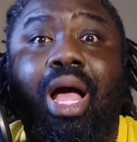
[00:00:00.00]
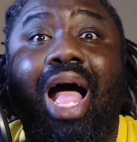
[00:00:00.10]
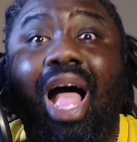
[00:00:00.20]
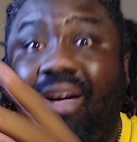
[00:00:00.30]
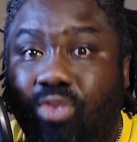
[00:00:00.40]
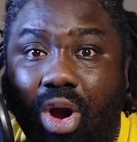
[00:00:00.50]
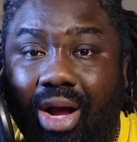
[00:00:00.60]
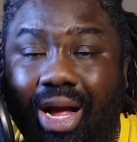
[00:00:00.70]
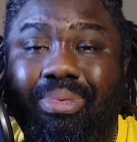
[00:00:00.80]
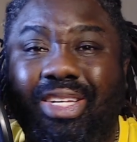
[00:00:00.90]
I have
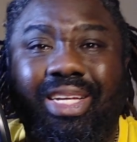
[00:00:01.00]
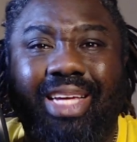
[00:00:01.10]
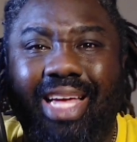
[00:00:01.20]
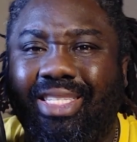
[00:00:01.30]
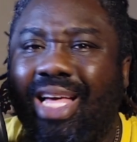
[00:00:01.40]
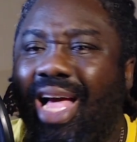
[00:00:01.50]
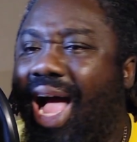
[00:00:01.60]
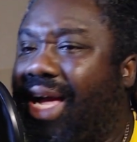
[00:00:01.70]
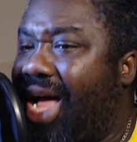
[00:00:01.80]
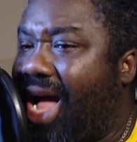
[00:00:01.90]
work. I'm teaching the kids.
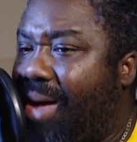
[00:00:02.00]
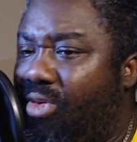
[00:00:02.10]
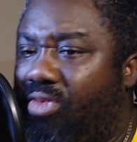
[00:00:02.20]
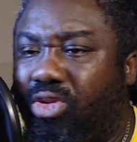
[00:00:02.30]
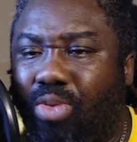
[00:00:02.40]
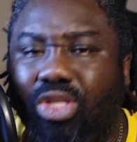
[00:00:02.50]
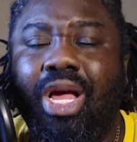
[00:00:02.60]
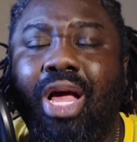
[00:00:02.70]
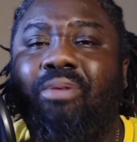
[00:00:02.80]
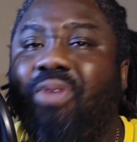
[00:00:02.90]
I can't move too much.
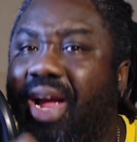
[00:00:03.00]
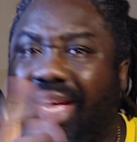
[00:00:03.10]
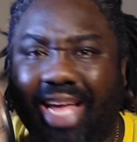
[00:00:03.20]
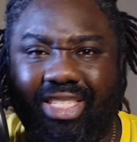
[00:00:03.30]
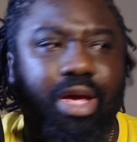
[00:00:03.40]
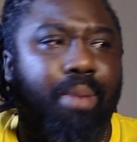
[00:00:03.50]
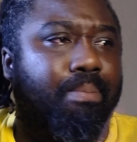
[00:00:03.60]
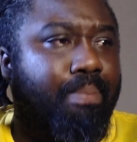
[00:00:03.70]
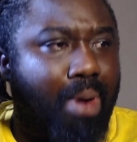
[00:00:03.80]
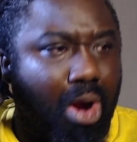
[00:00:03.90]
Very gassy.
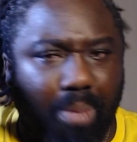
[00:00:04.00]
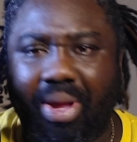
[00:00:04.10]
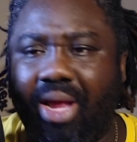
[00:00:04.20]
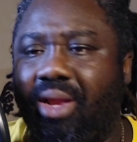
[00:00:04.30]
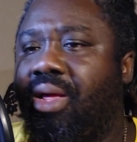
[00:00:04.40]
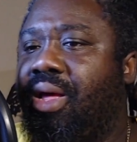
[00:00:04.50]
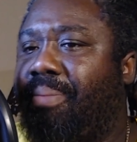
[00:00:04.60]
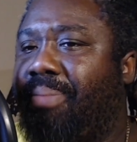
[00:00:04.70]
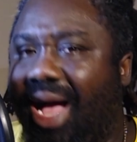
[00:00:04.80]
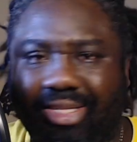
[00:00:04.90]
Burping,
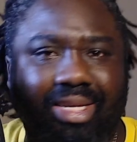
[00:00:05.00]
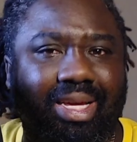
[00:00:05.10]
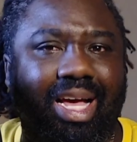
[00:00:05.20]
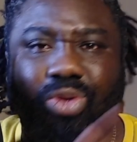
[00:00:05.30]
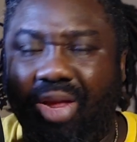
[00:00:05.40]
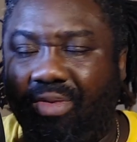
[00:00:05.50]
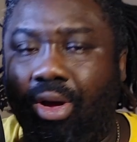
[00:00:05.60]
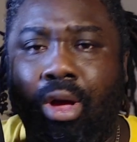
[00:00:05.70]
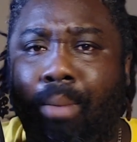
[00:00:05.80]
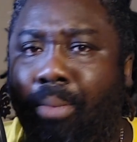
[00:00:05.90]
passing gas, whatever.
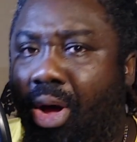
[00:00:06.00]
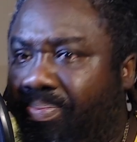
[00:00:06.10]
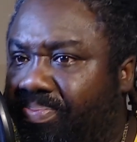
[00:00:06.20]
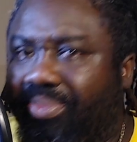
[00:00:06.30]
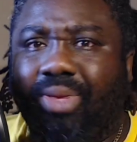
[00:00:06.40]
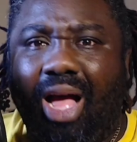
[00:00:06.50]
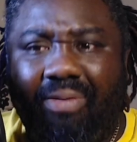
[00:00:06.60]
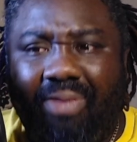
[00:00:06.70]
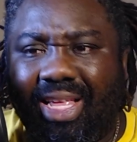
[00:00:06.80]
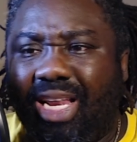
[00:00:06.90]
But I
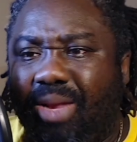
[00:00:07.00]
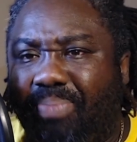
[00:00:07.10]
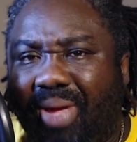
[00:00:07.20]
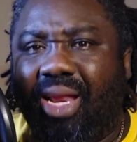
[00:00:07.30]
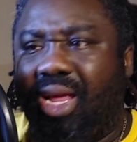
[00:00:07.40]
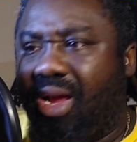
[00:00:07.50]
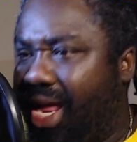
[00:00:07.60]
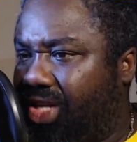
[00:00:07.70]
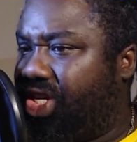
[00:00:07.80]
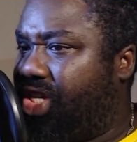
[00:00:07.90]
felt a little pain here.
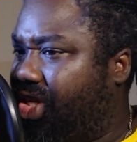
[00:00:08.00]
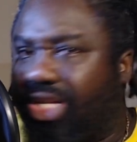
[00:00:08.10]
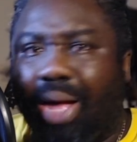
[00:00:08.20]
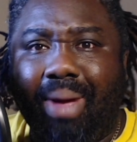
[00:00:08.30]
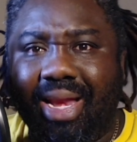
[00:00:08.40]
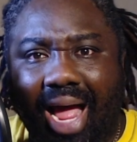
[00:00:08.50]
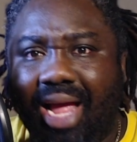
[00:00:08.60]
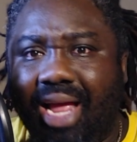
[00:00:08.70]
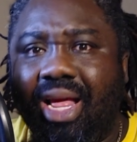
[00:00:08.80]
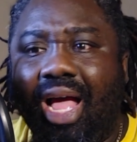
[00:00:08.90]
Like, Jesus, am I
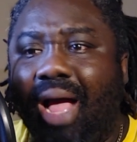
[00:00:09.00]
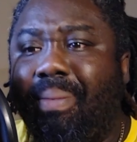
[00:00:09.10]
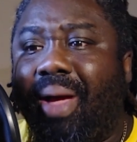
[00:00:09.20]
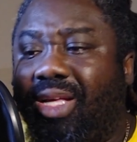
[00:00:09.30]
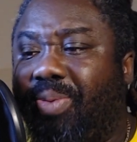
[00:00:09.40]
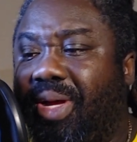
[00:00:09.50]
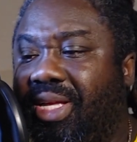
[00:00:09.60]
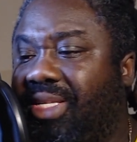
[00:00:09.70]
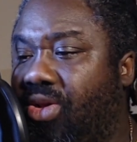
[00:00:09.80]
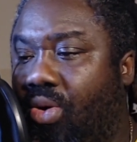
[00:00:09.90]
dying? Am I constipated?
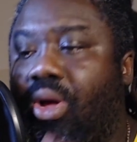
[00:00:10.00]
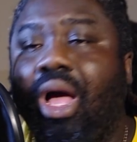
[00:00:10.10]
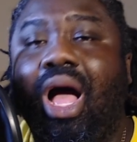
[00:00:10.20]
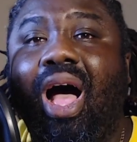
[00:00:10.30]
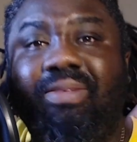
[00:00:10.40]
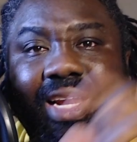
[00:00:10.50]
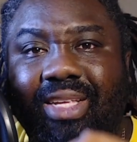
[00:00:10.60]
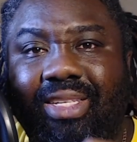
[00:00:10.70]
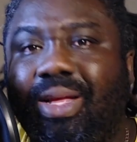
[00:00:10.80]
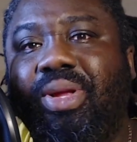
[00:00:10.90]
I said, no. After the
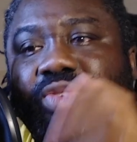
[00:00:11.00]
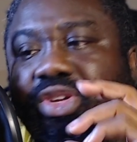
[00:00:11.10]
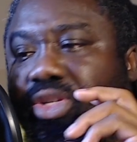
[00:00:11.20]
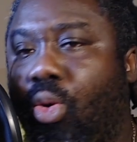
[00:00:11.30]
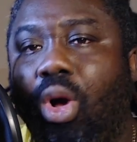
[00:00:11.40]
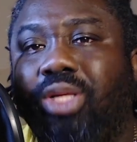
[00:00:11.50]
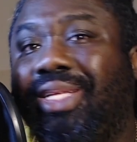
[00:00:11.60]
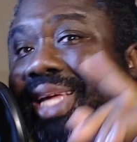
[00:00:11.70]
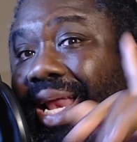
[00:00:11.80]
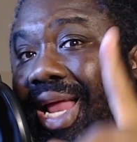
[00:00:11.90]
lesson, I'm going to drink some more water,
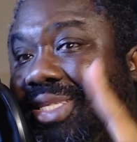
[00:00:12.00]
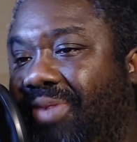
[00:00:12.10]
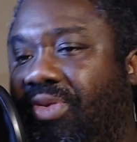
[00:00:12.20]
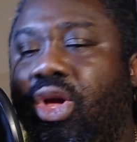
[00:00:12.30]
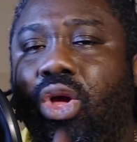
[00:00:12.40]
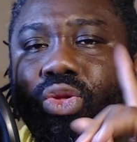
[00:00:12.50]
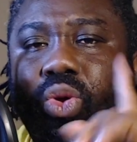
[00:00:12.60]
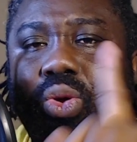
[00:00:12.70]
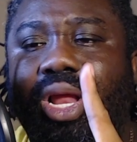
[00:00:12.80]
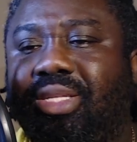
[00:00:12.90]
take a laxative.
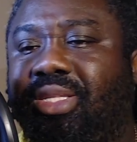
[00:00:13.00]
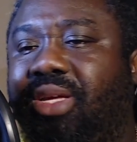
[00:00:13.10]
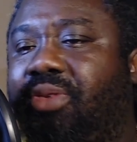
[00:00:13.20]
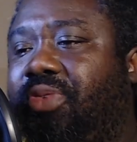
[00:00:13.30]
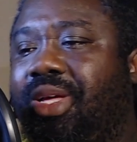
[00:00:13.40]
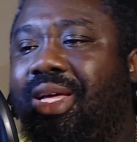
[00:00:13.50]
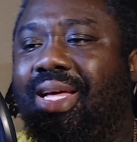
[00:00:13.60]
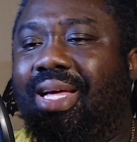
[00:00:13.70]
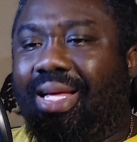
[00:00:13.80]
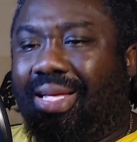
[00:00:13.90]
Took laxative,
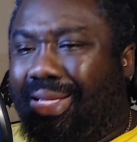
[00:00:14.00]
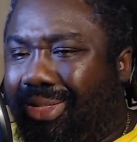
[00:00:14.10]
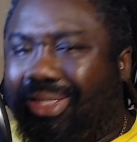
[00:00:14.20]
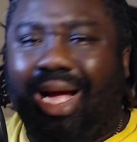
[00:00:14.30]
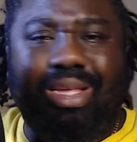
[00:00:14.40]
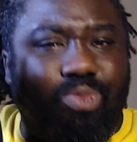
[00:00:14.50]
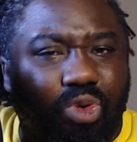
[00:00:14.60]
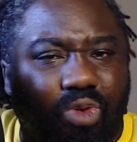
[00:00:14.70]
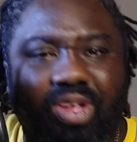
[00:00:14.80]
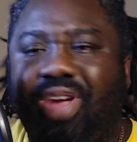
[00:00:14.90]
started
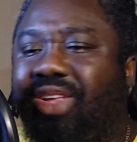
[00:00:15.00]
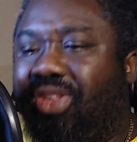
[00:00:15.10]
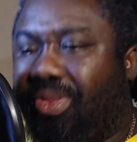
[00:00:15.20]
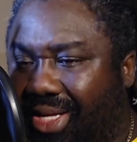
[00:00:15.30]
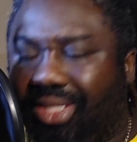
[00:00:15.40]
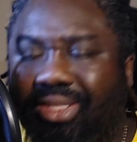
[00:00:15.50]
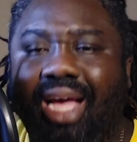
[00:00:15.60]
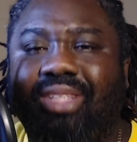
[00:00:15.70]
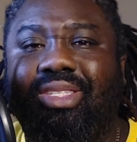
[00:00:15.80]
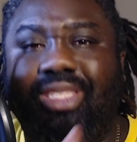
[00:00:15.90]
moving, tried to do some
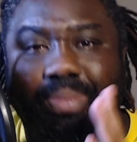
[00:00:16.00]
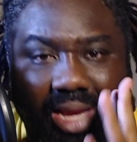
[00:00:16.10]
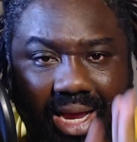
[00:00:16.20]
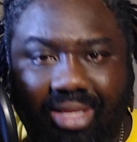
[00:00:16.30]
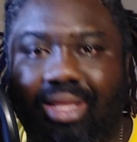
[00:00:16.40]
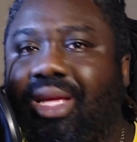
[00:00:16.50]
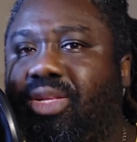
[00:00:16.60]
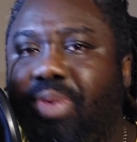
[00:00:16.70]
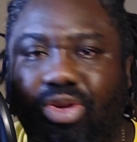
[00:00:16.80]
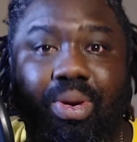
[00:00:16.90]
exercise to stimulate the thing
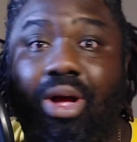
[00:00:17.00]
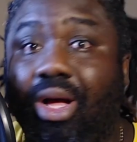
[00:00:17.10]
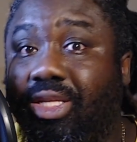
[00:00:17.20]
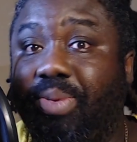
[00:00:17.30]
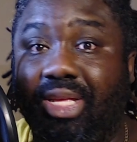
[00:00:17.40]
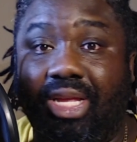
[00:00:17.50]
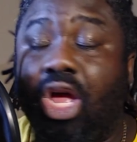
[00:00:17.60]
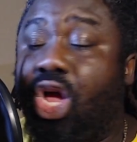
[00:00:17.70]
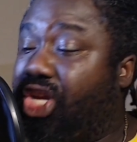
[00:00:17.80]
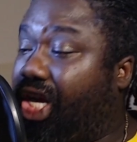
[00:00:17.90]
to make sure I'm not constipated.
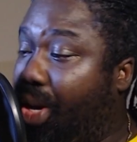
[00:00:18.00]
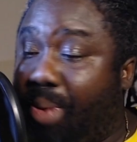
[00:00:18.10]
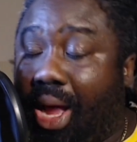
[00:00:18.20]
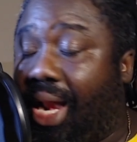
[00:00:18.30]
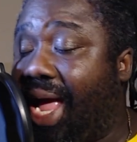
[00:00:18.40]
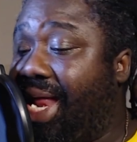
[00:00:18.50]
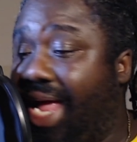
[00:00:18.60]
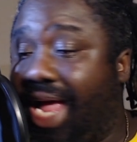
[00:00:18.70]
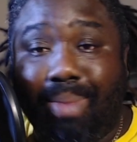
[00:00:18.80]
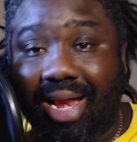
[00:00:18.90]
Check it up online.
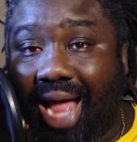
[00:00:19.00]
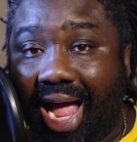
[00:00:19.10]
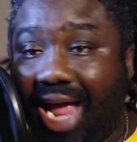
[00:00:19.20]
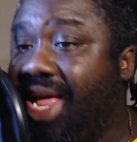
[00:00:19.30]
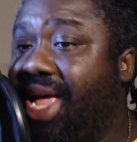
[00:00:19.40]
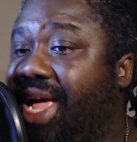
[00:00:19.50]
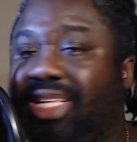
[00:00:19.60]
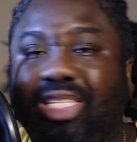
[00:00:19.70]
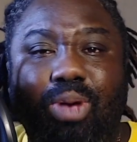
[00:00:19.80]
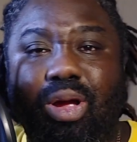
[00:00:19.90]
Hey, am I dying?
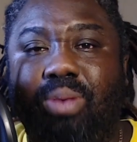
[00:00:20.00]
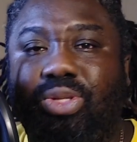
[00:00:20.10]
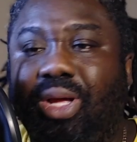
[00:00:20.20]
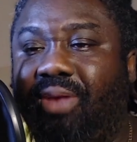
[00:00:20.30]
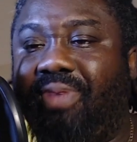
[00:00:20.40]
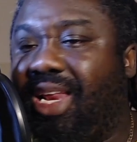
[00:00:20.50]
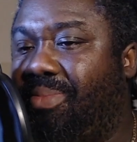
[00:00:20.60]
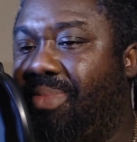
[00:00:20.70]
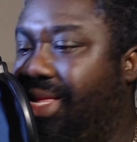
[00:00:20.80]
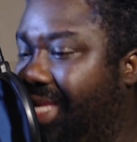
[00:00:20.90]
Is this barium solidified in
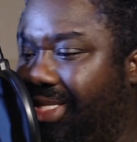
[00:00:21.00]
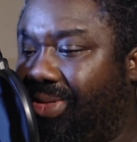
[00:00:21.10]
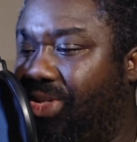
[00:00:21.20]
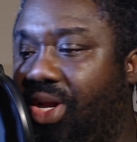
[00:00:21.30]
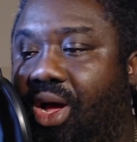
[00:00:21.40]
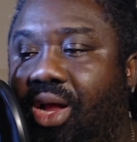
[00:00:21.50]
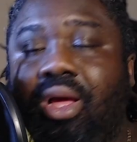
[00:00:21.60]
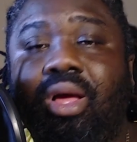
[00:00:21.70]
my intestines going on?